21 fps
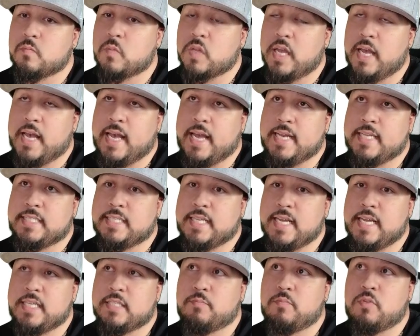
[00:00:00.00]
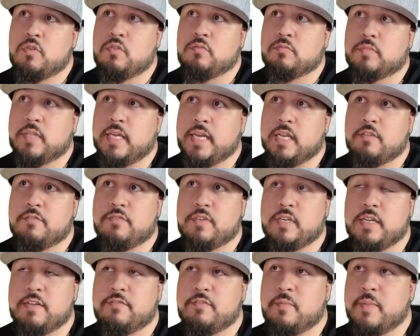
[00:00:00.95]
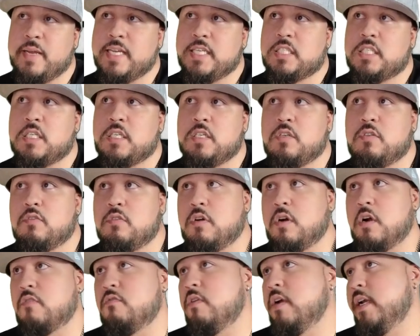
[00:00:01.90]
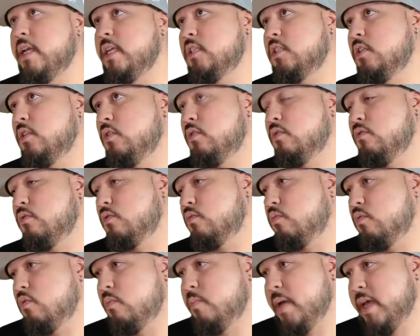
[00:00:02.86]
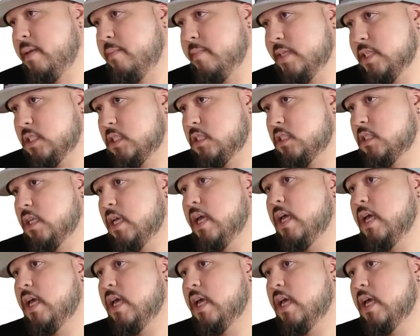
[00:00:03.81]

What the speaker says: And it says, boom, thank you for the information. You are ready to use WooPayments.